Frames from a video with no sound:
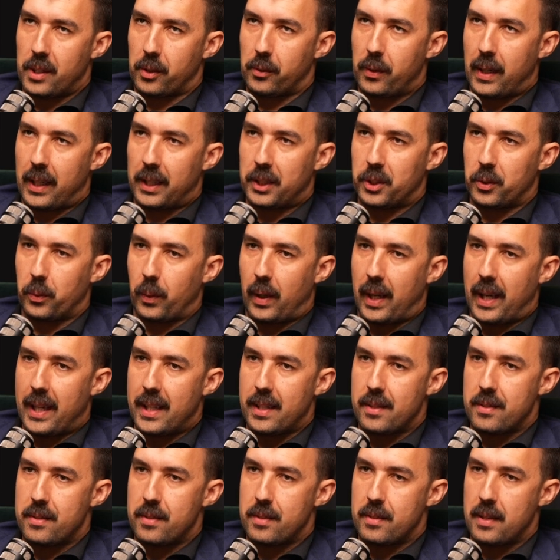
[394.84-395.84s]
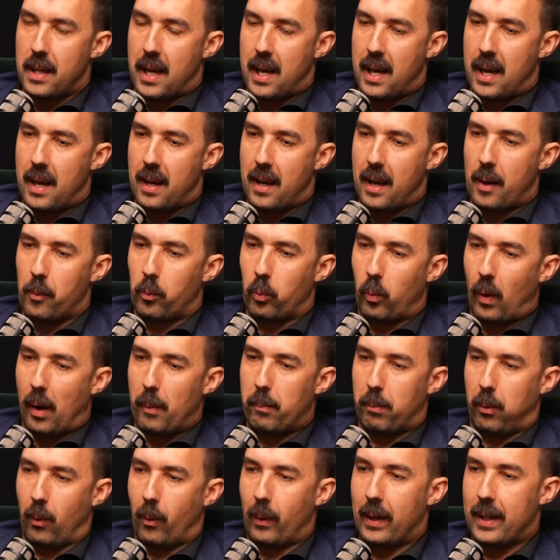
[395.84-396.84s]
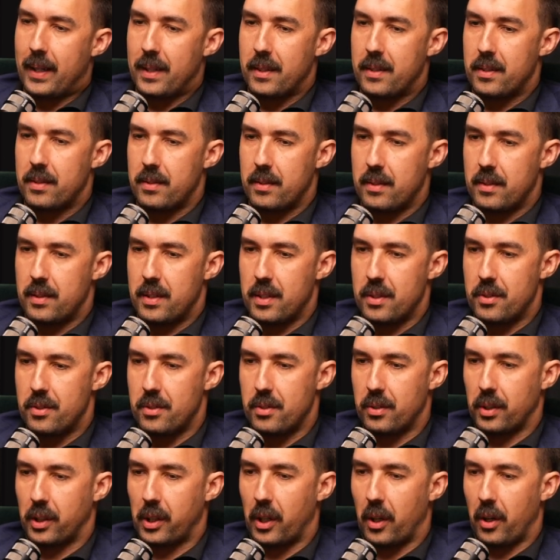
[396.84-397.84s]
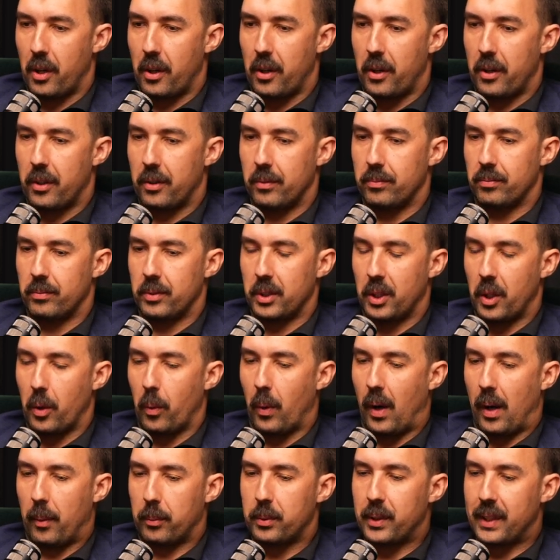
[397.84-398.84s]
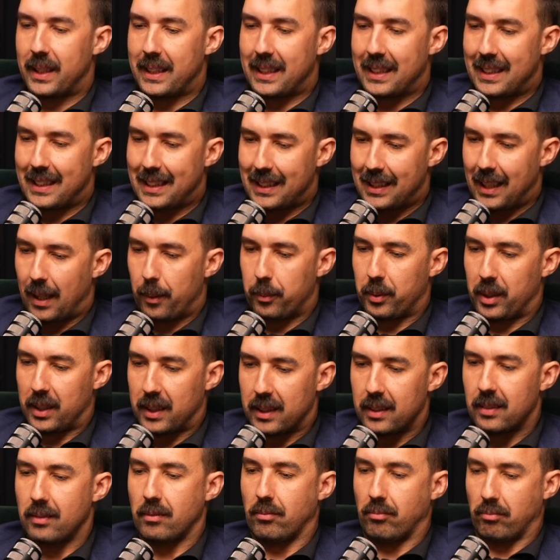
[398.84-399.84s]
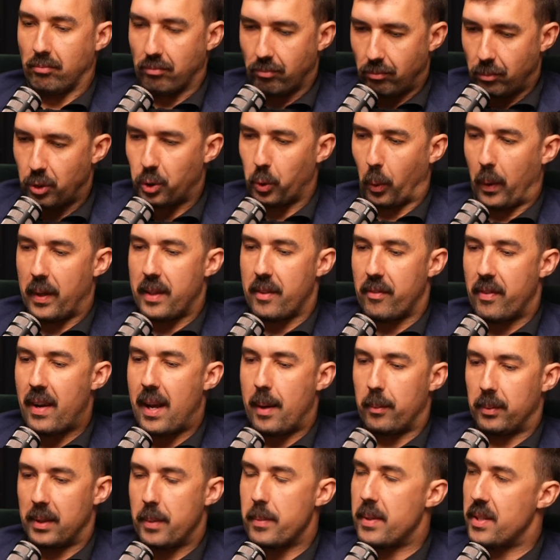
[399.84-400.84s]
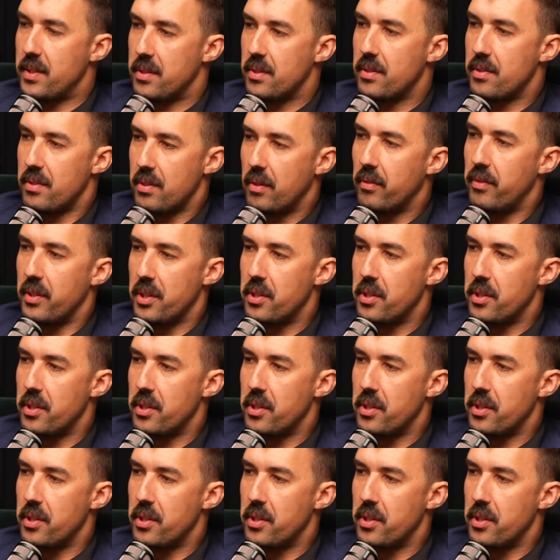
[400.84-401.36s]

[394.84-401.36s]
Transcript: did graduate, uh, at what point did you go, you know what, I'm going to, I'm going to join the family business